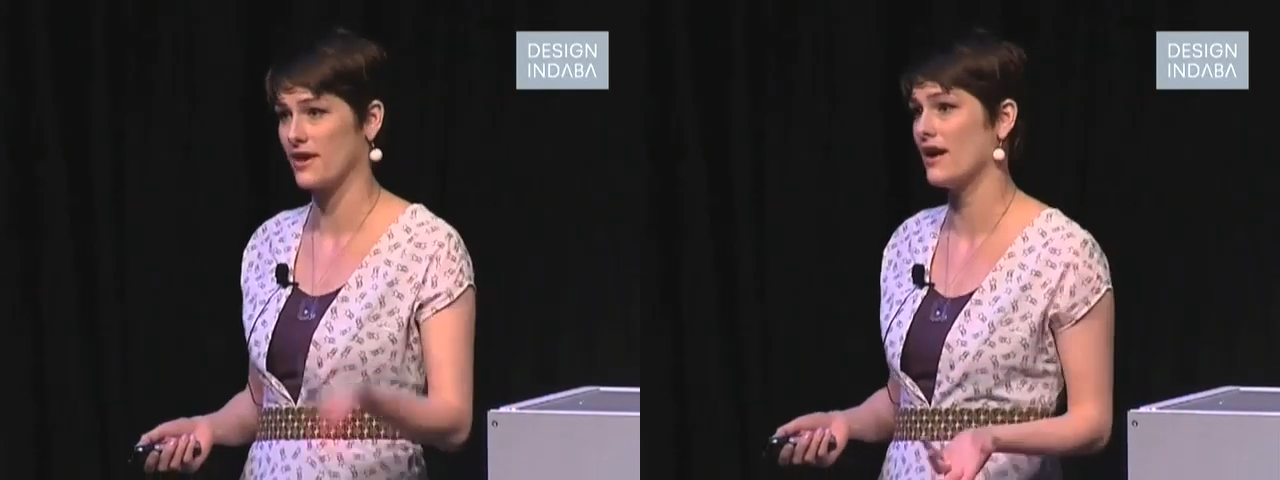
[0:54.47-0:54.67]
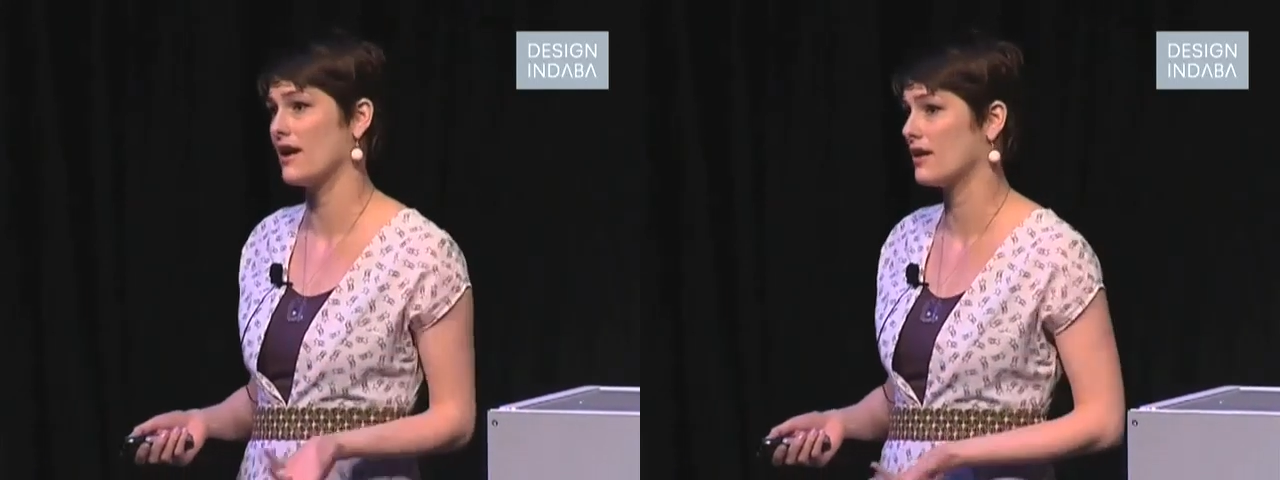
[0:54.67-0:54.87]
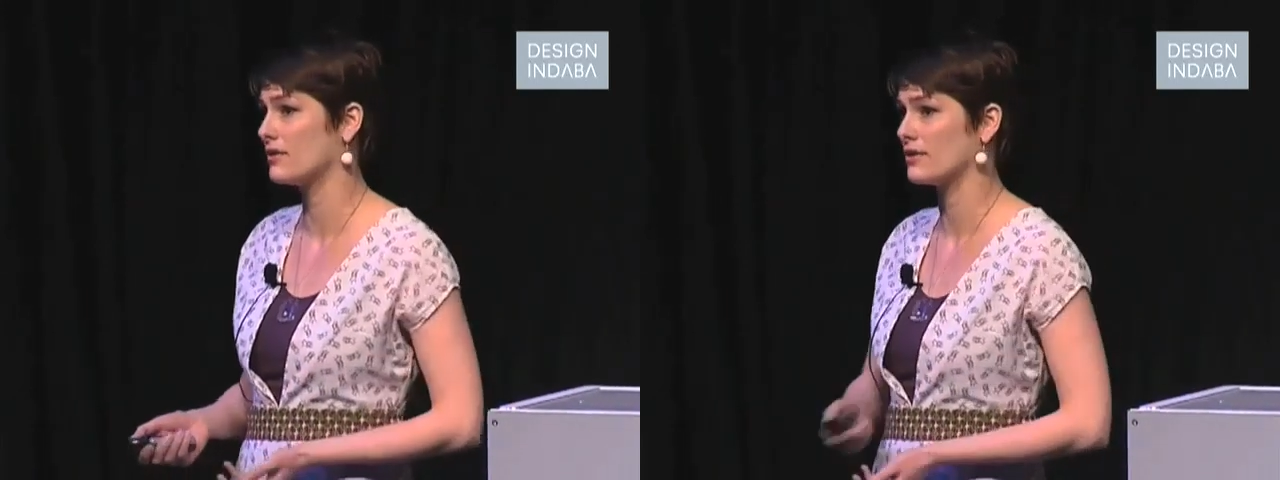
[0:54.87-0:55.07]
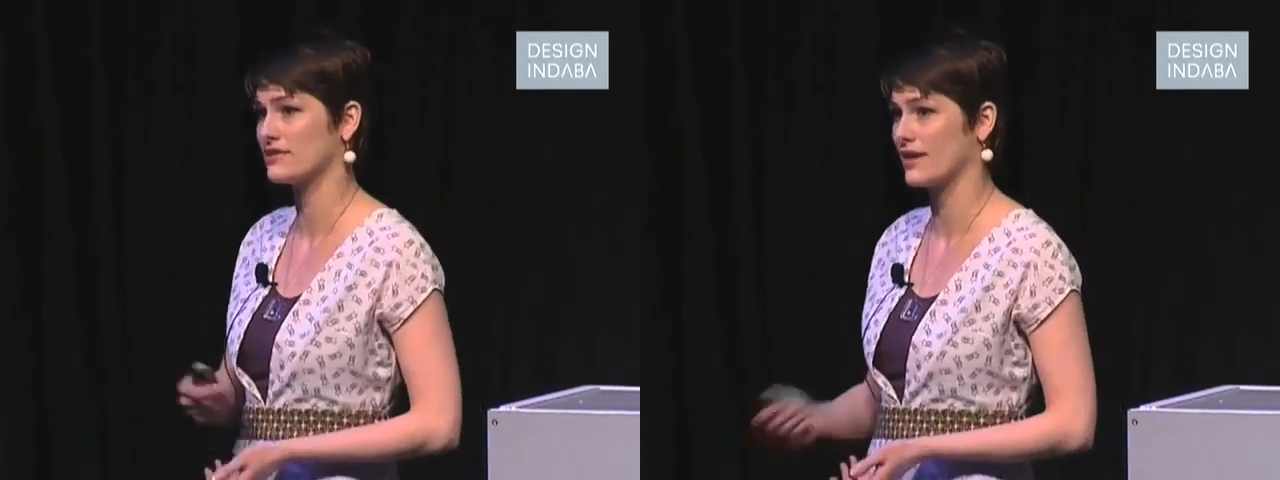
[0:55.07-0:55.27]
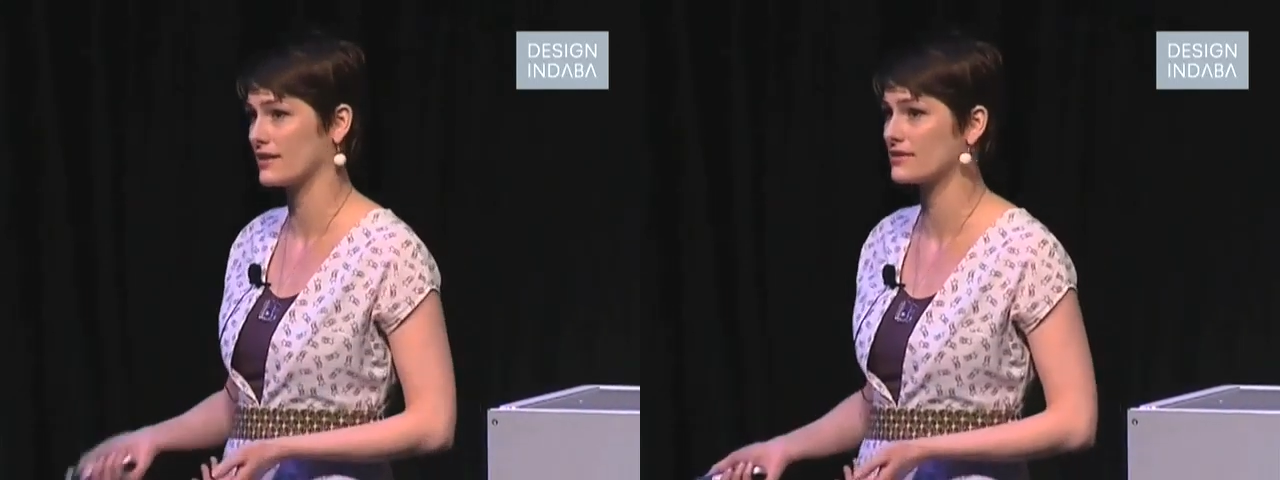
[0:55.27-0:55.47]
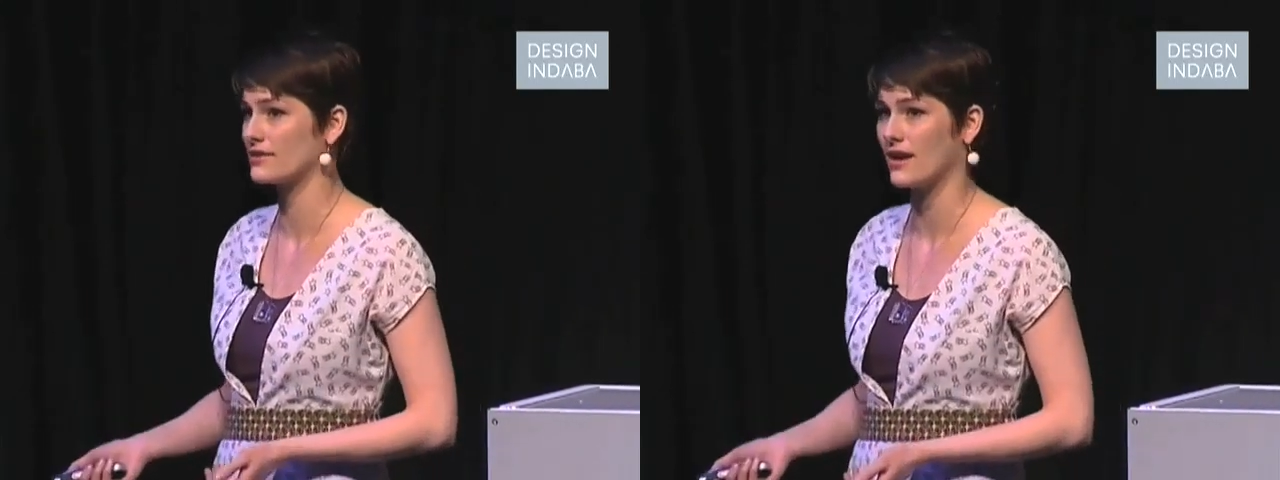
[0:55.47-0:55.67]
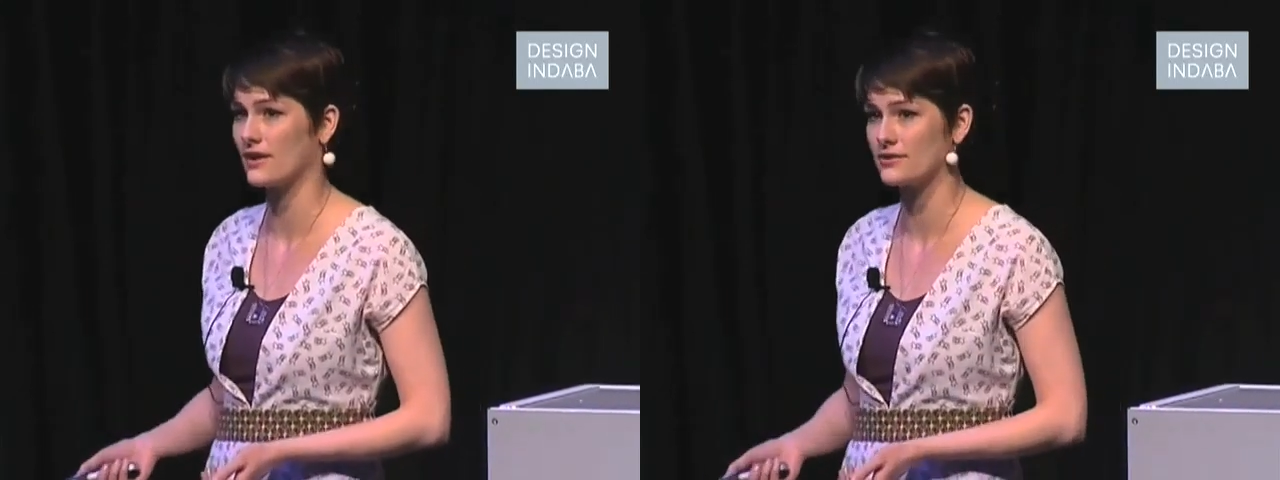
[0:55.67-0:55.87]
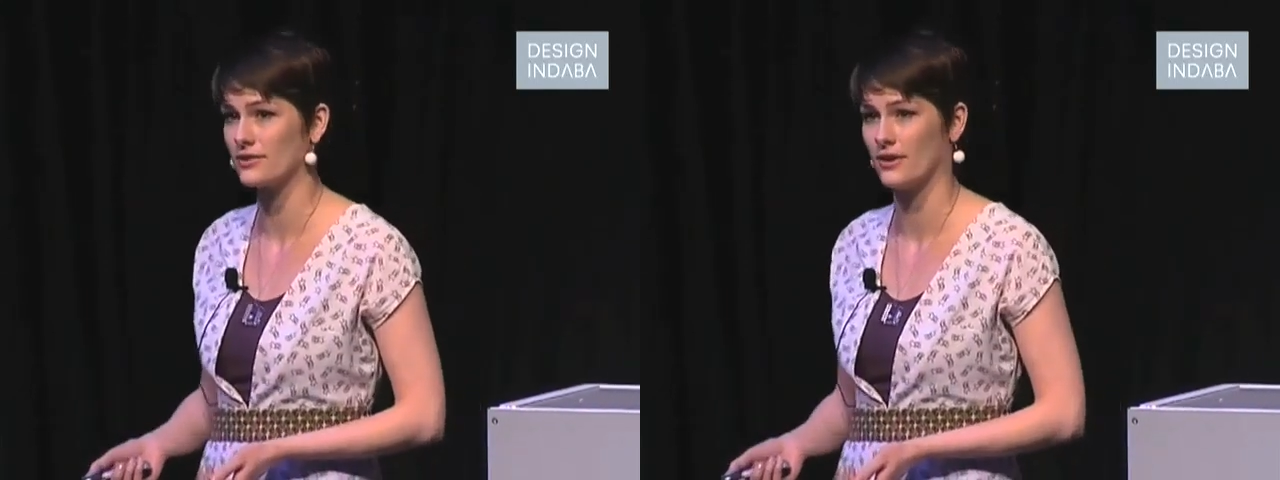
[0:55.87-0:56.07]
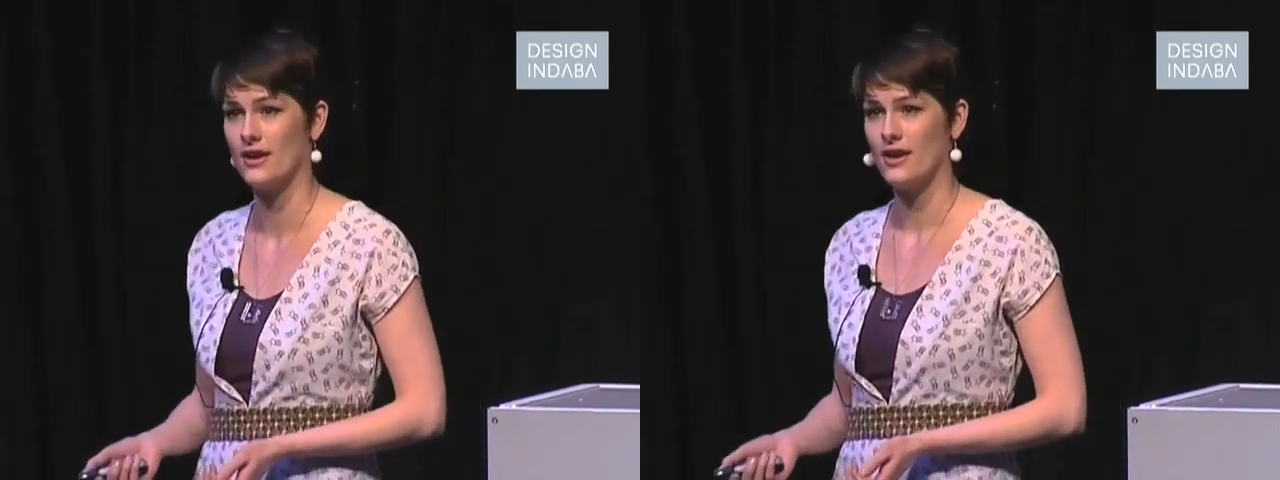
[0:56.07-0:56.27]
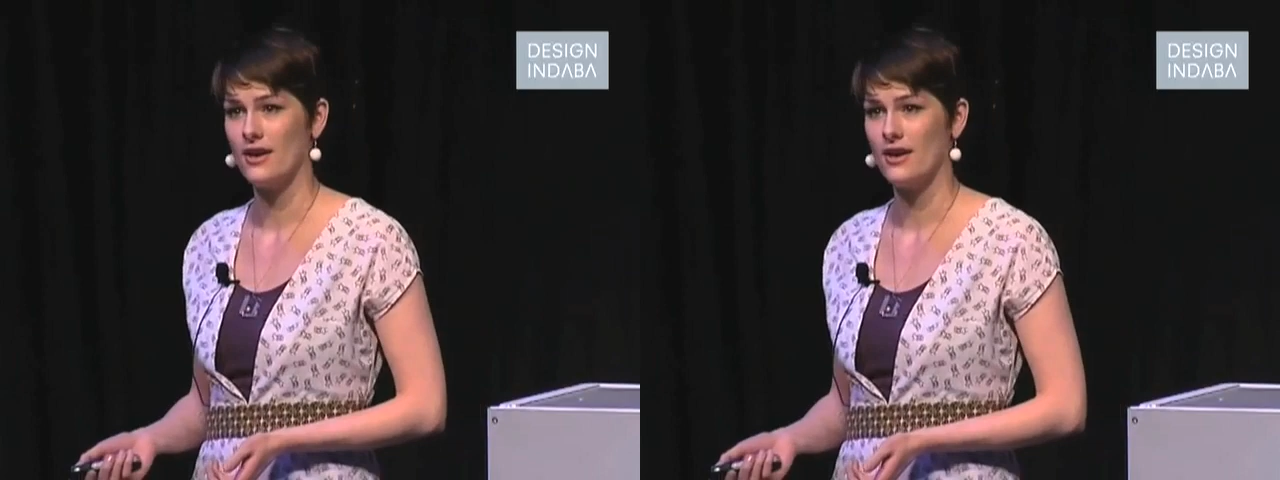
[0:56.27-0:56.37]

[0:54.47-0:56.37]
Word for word: hair or textiles. Or